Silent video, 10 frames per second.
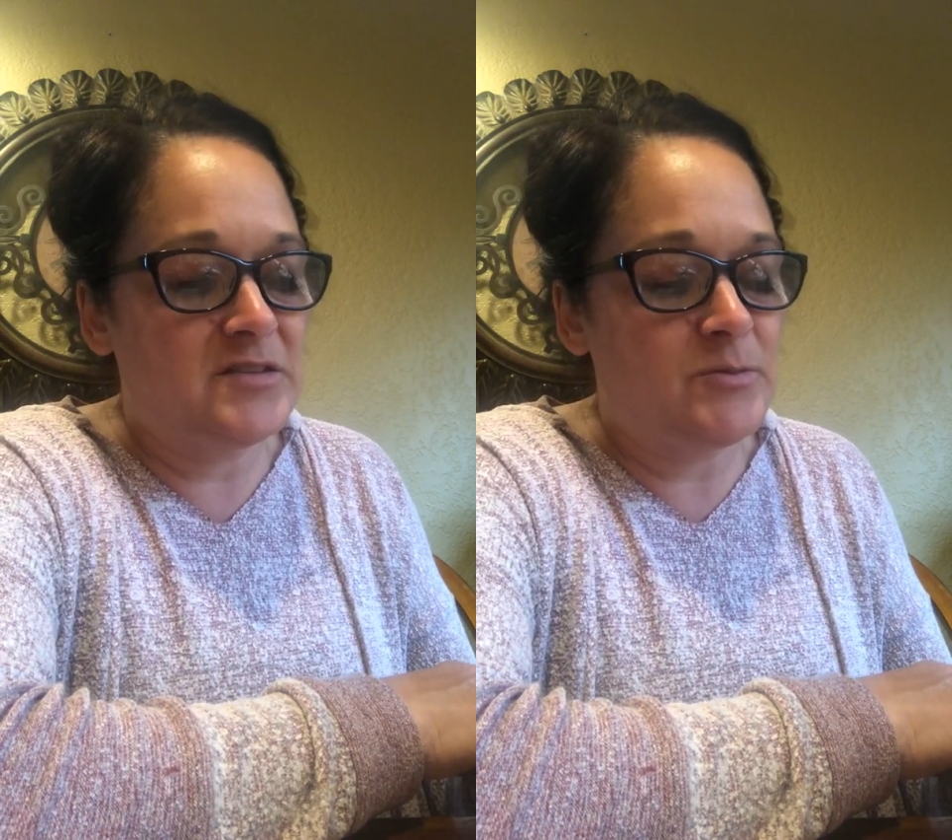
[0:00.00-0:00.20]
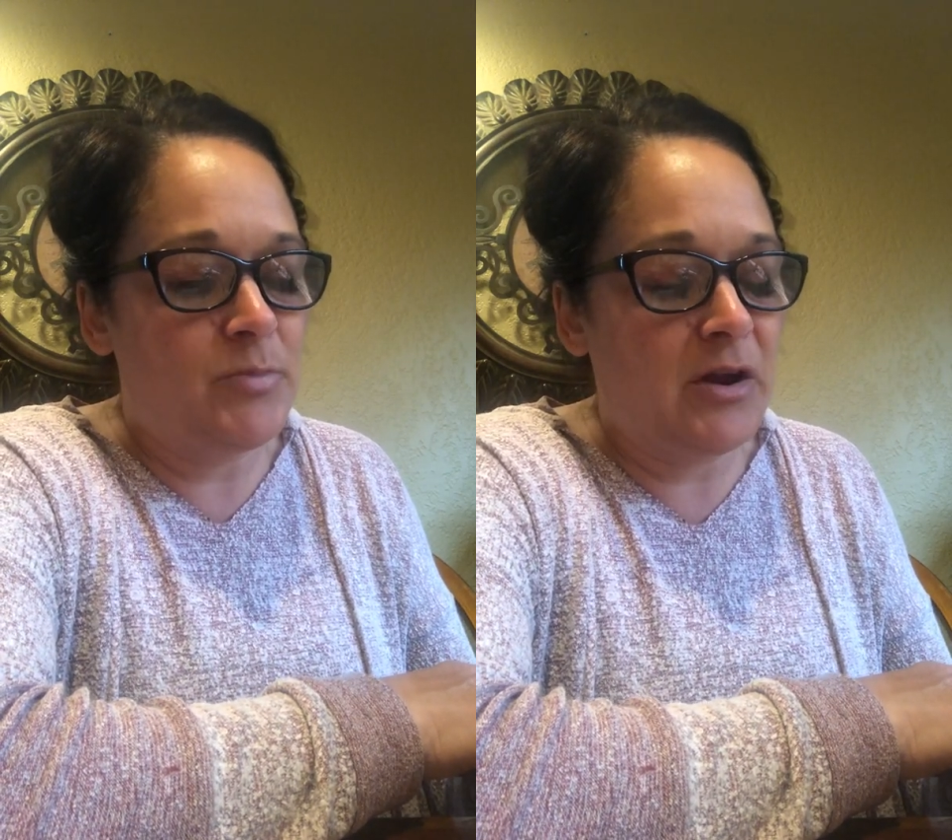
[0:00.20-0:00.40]

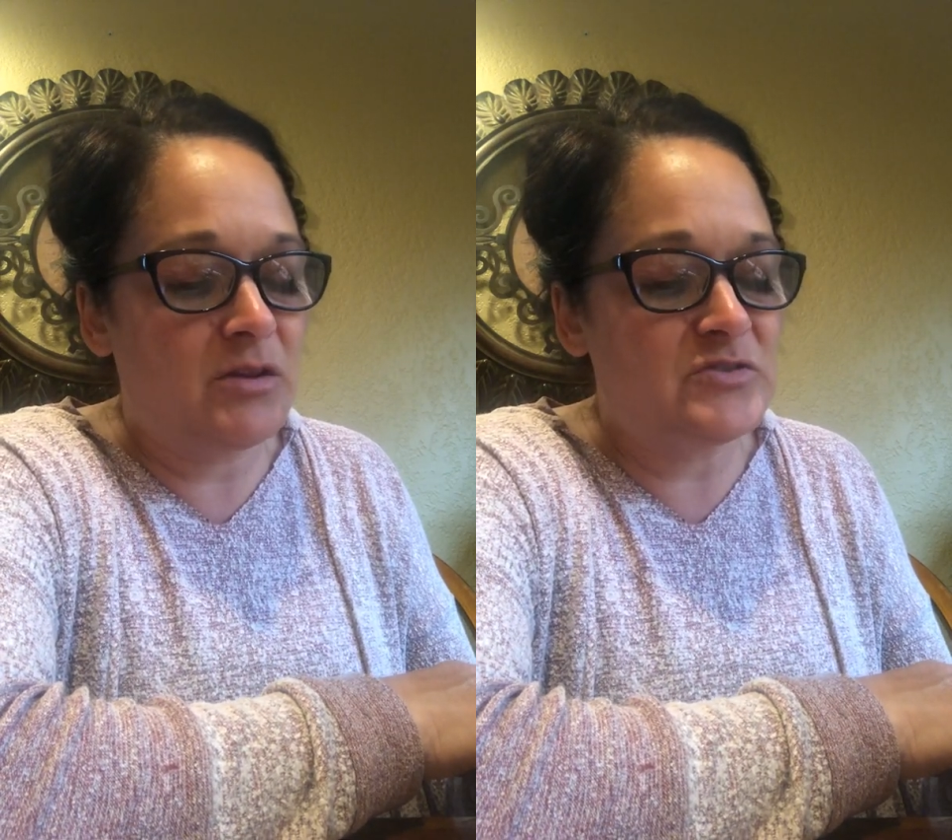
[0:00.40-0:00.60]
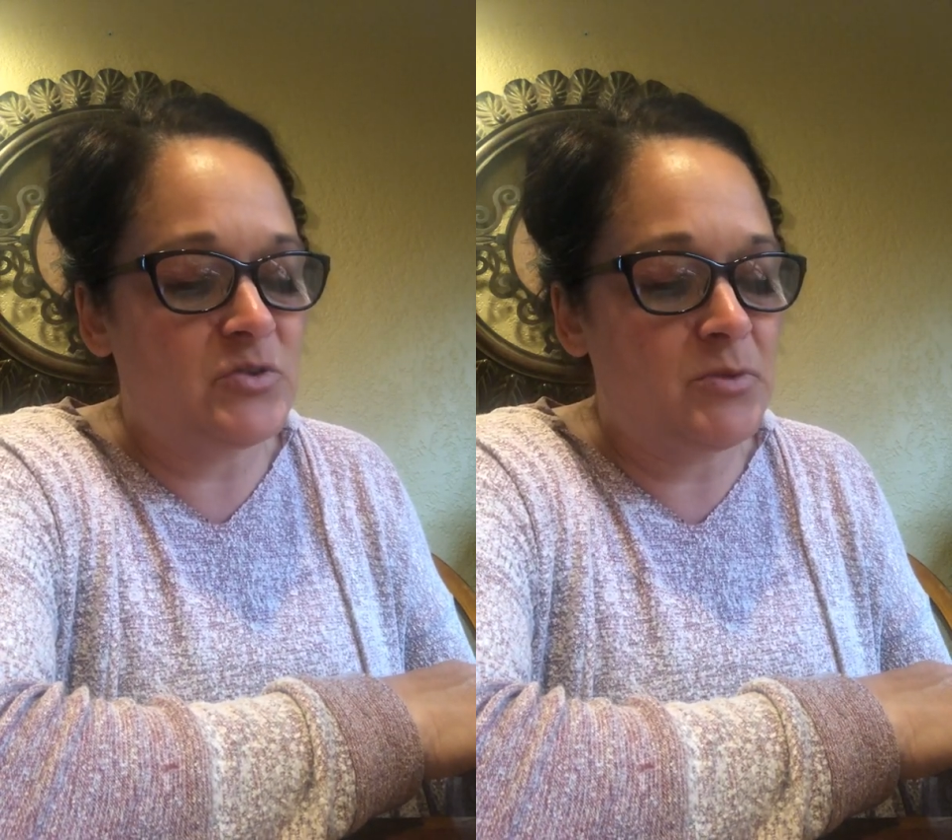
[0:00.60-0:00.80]
and
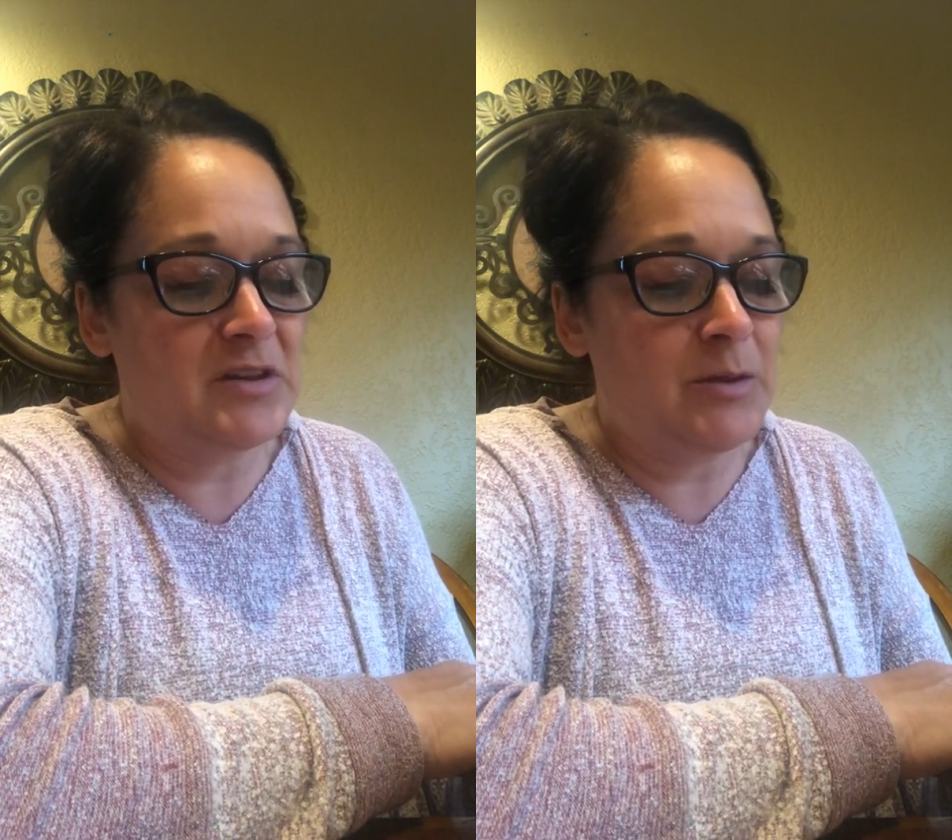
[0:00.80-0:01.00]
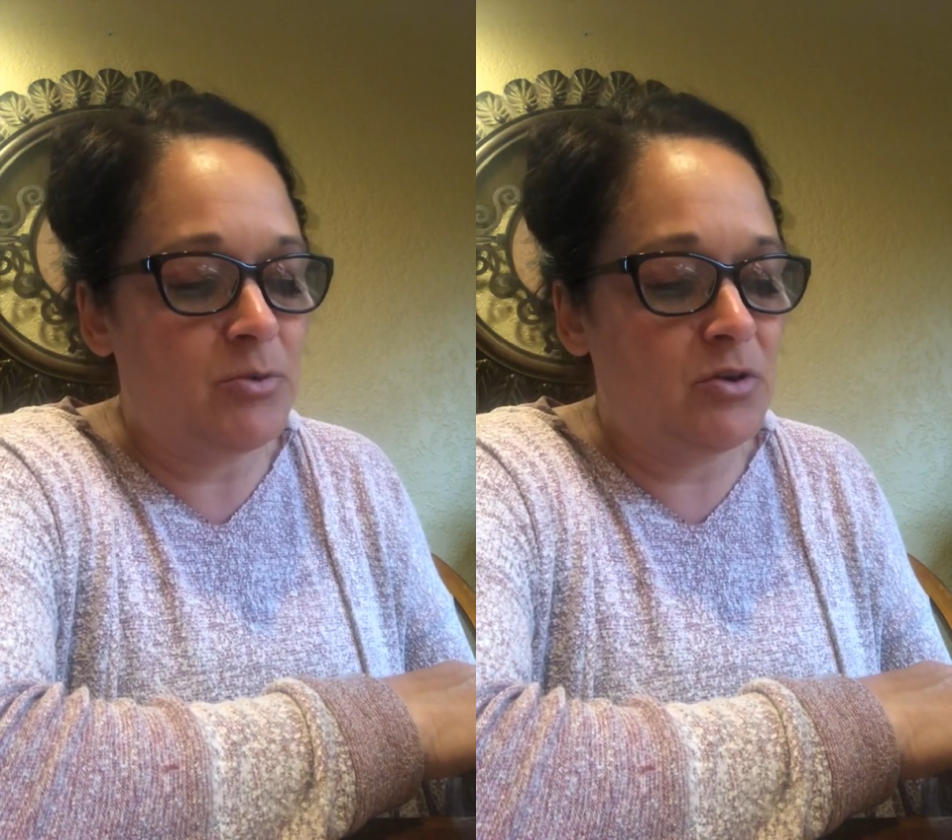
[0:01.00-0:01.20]
parents from the
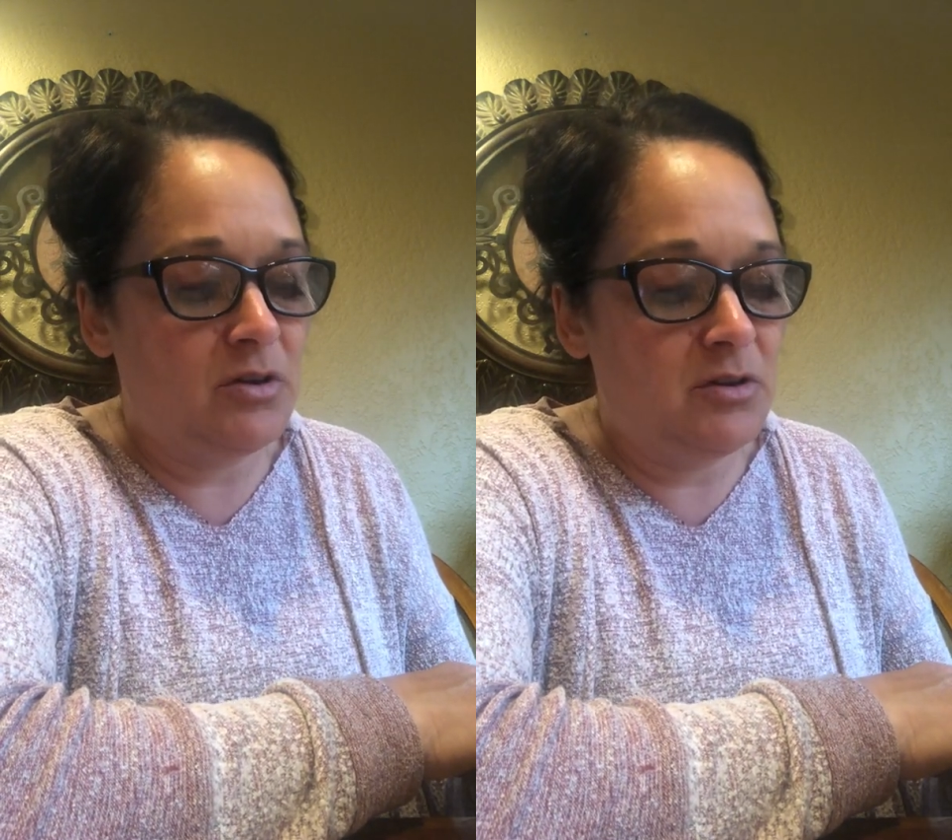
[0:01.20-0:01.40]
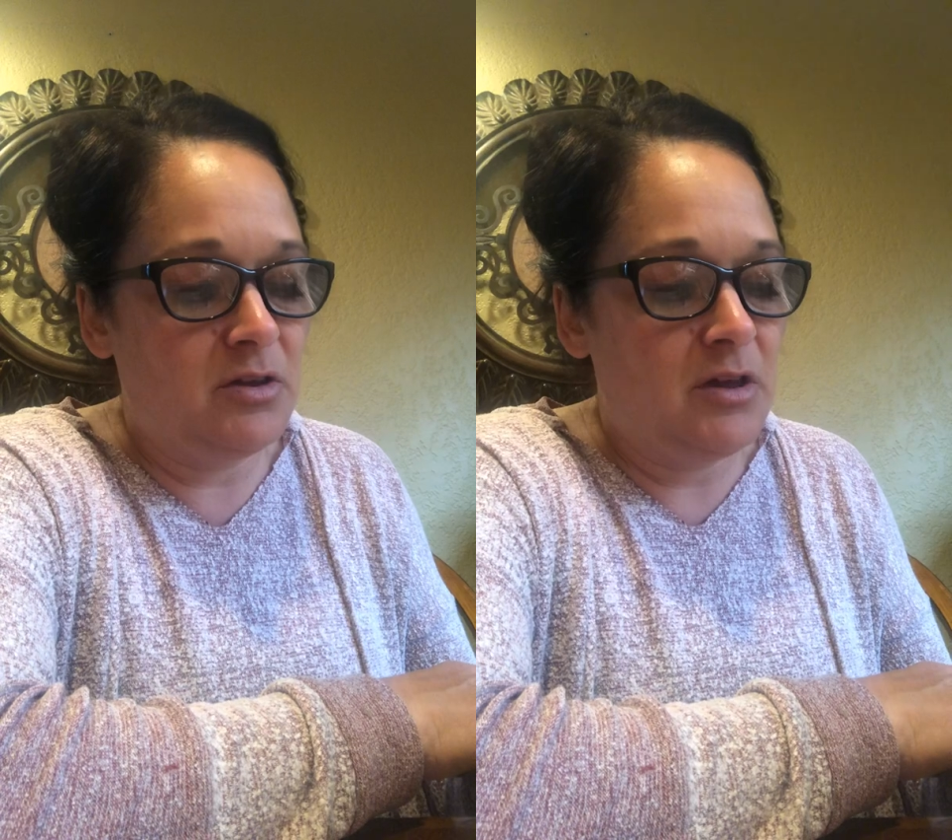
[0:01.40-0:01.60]

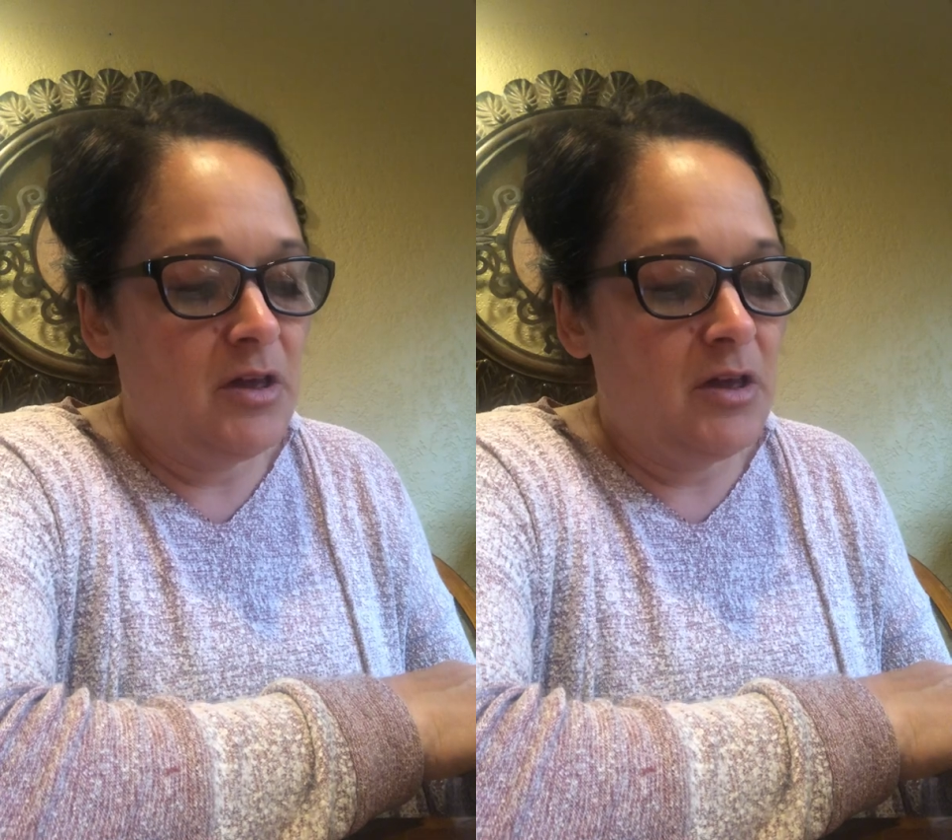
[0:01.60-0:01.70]
neighborhood.